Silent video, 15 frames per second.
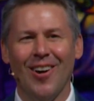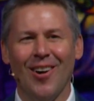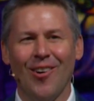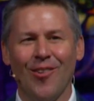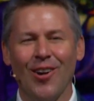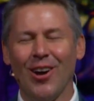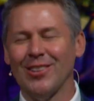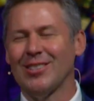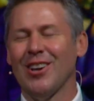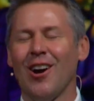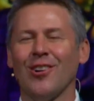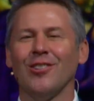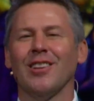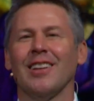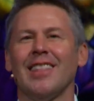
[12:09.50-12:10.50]
We all
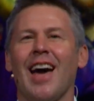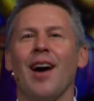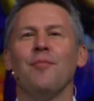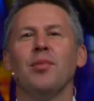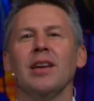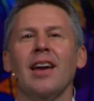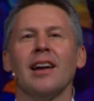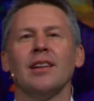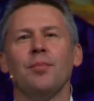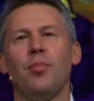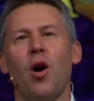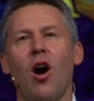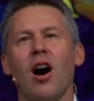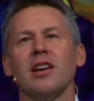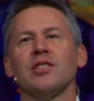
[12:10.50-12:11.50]
chuckled at that, but you had to
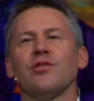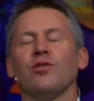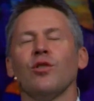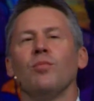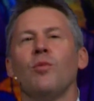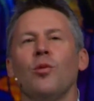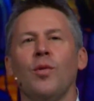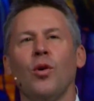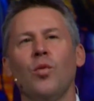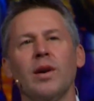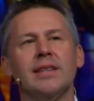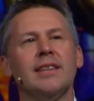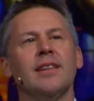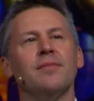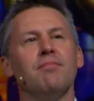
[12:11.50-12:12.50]
pause for a moment.
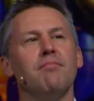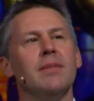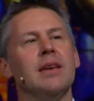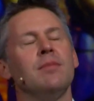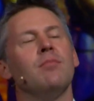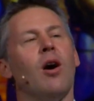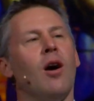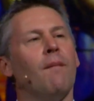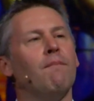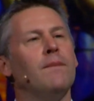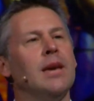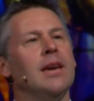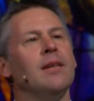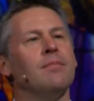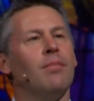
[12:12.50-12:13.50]
What did Meemaw
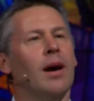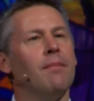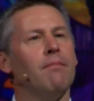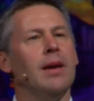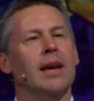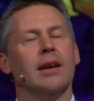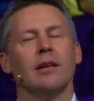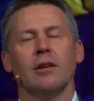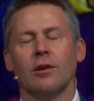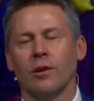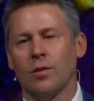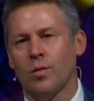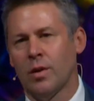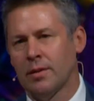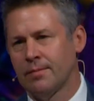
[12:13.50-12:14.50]
mean by make it a
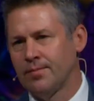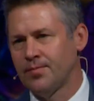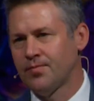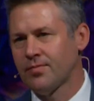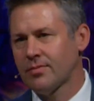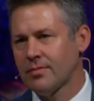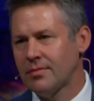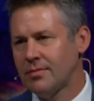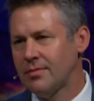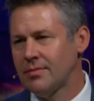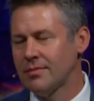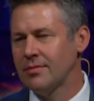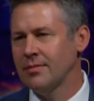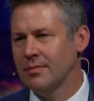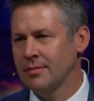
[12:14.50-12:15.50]
good one?
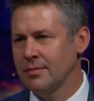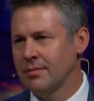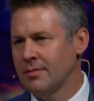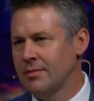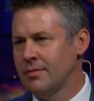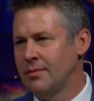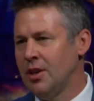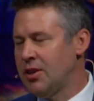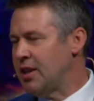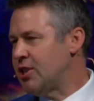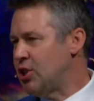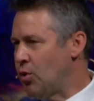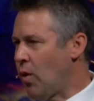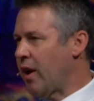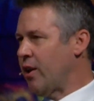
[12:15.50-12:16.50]
Do you think
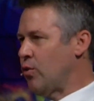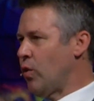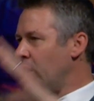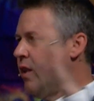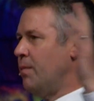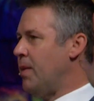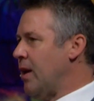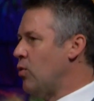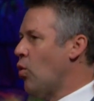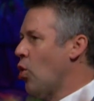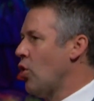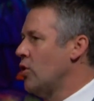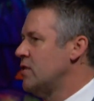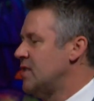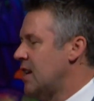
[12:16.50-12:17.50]
she wanted really big
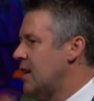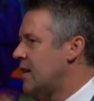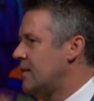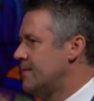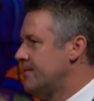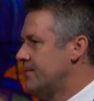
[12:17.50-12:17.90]
words in it?